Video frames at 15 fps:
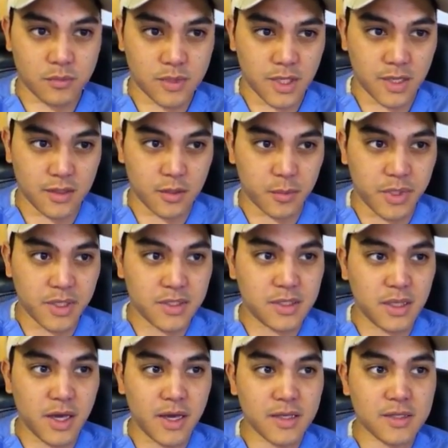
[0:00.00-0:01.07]
taking the peds
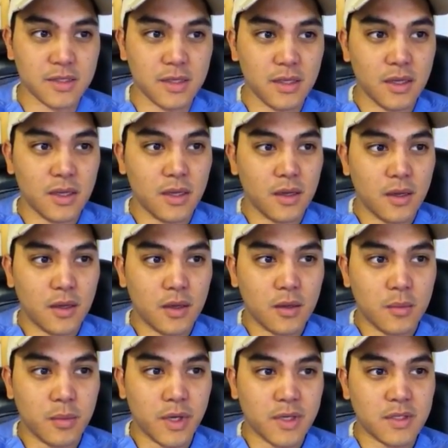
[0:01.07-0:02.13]
class.
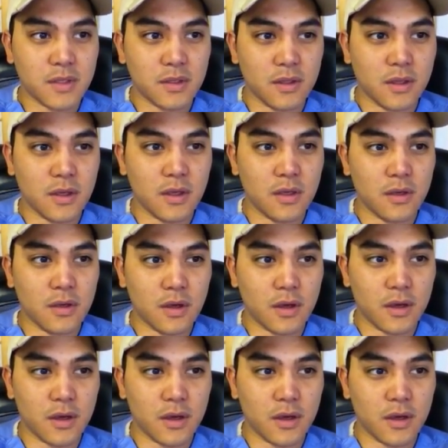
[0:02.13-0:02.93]
Basically,